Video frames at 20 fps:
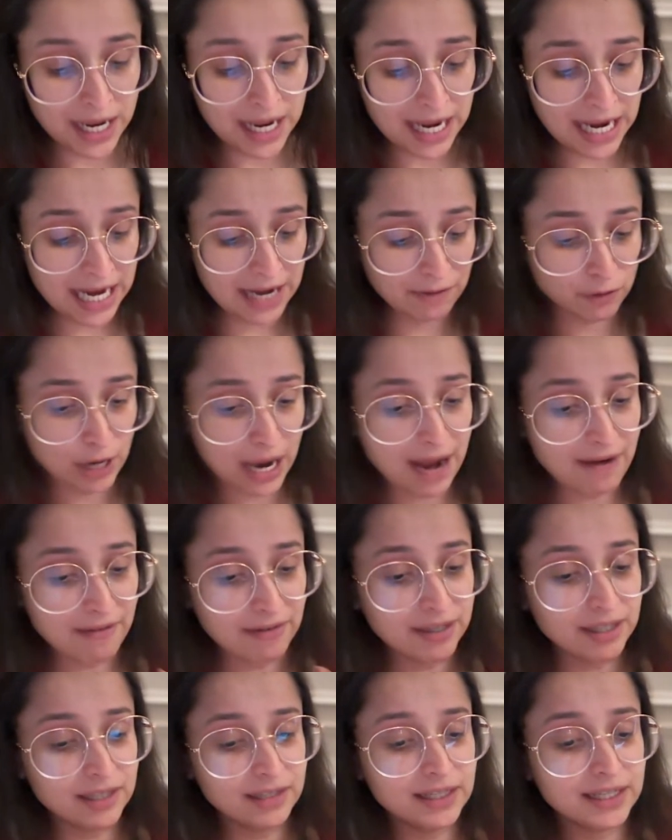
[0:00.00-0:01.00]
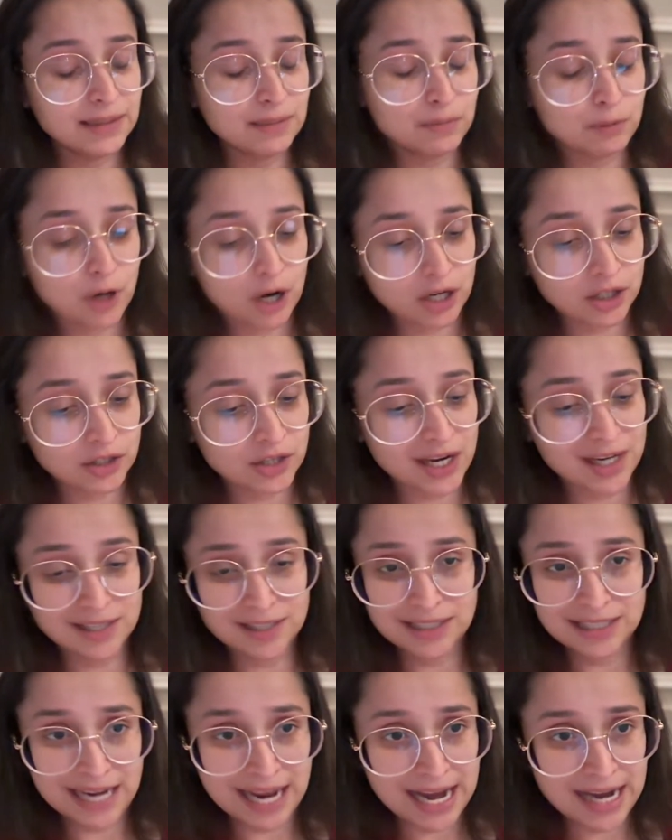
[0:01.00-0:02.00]
If you haven't done any projects
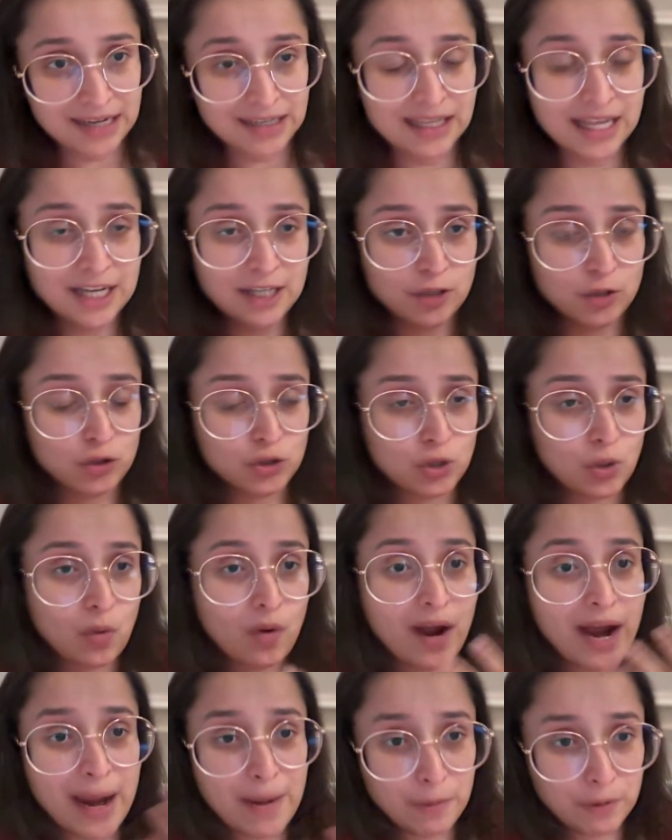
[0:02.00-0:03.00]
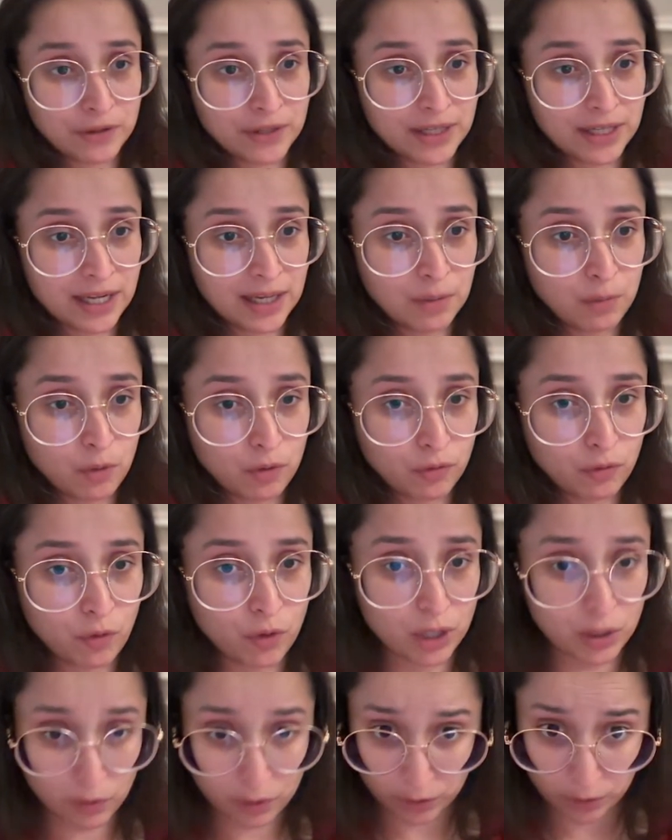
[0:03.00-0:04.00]
yet, then you show a hypothetical
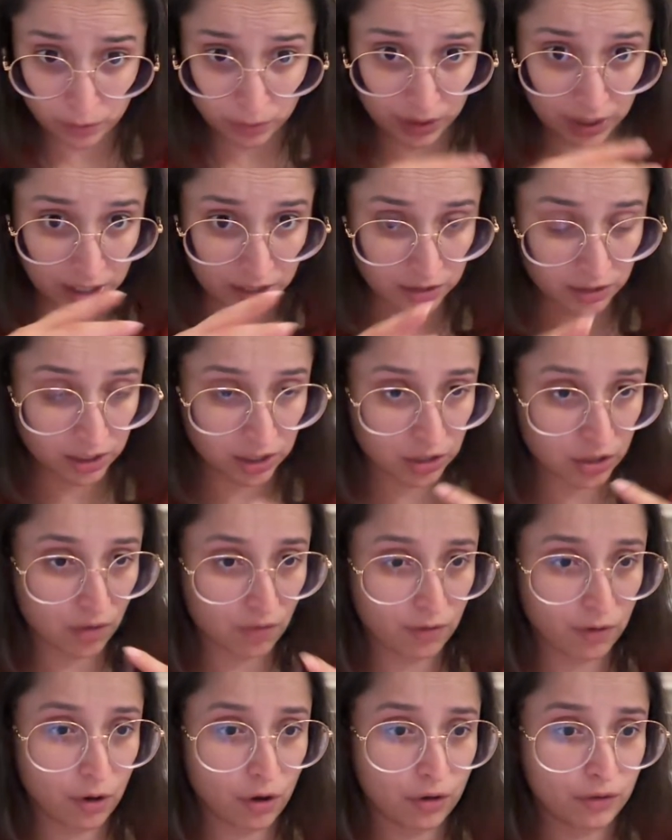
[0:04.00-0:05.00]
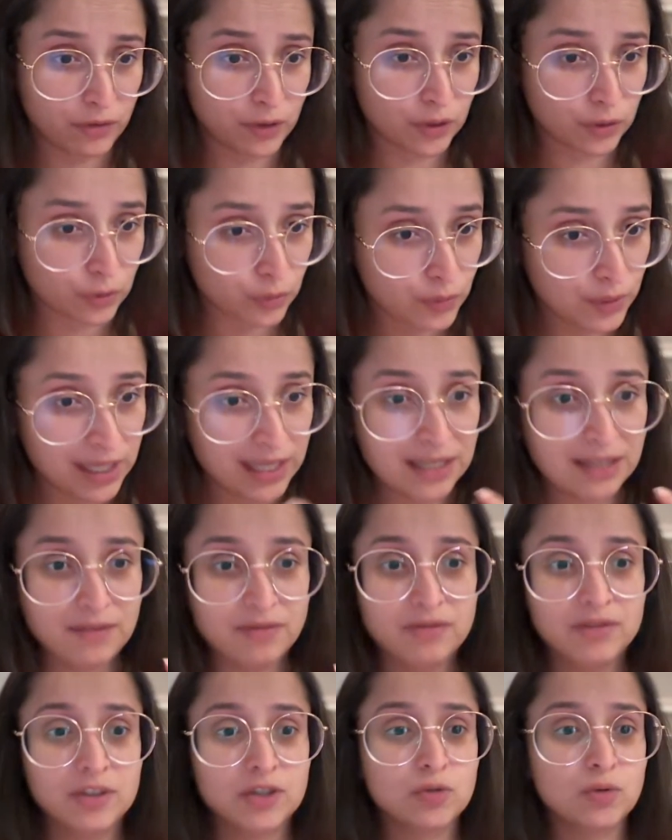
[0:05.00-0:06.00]
portfolio which will consist of a lot of your 3D
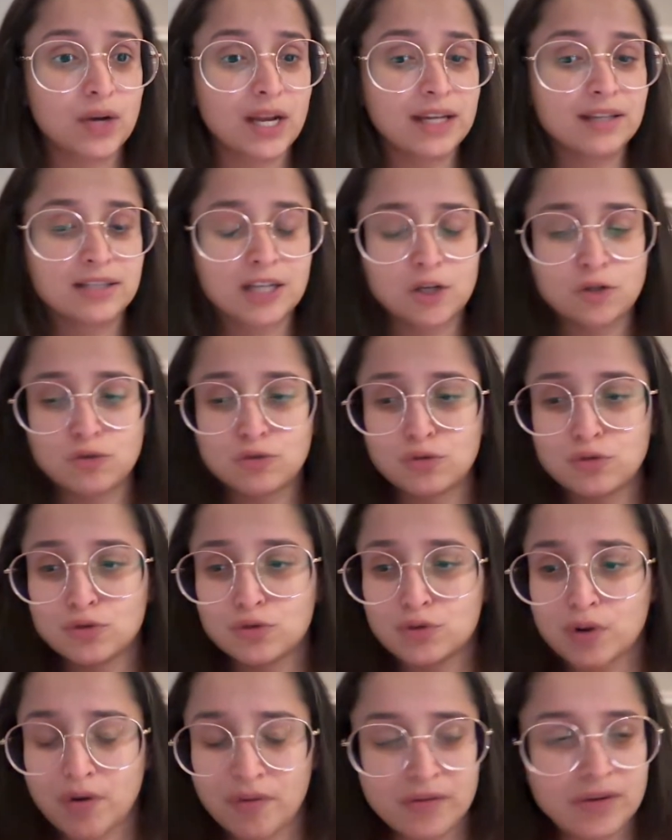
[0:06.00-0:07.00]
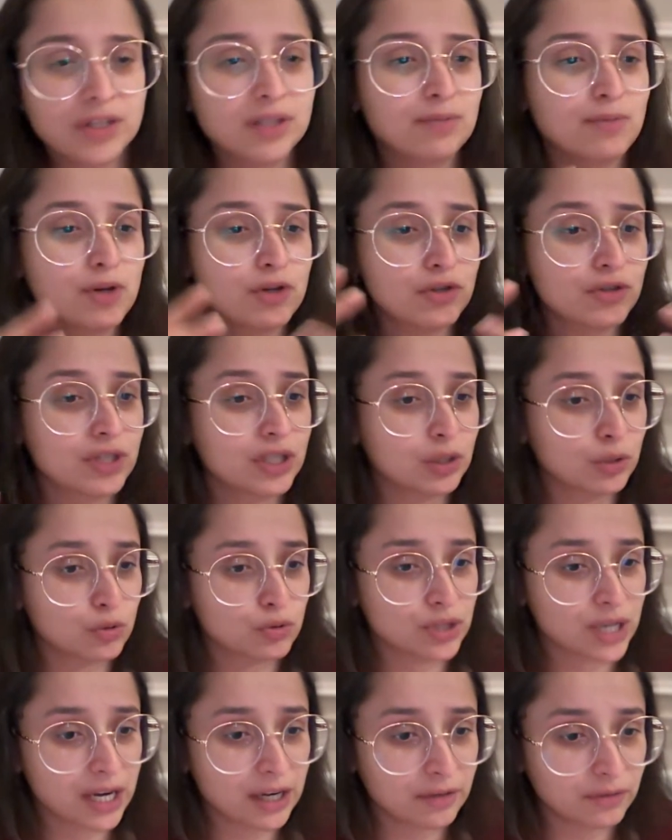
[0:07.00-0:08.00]
visualizations, reference images, and those
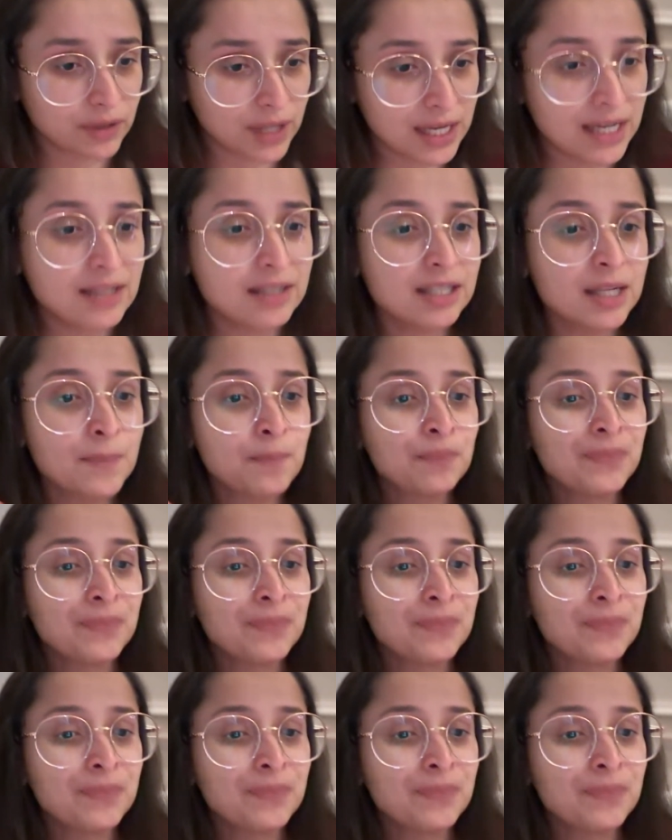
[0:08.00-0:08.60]
kind of things.